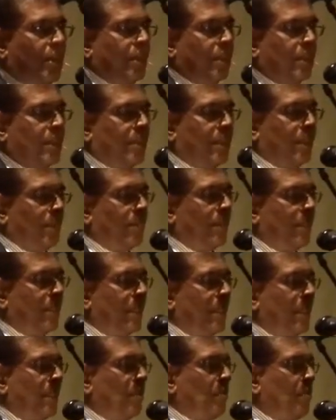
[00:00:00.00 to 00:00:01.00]

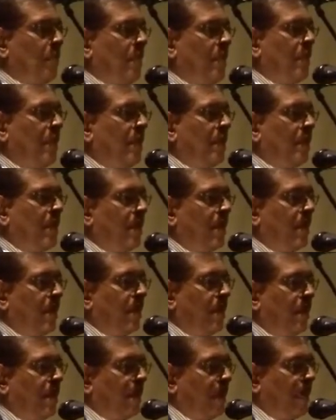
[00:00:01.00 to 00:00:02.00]
establishing
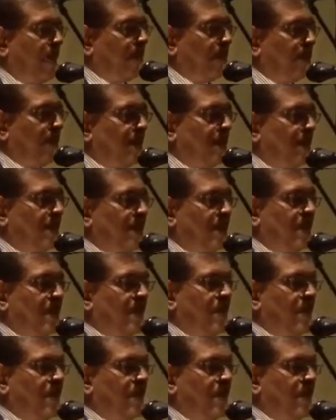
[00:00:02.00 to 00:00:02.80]
a campus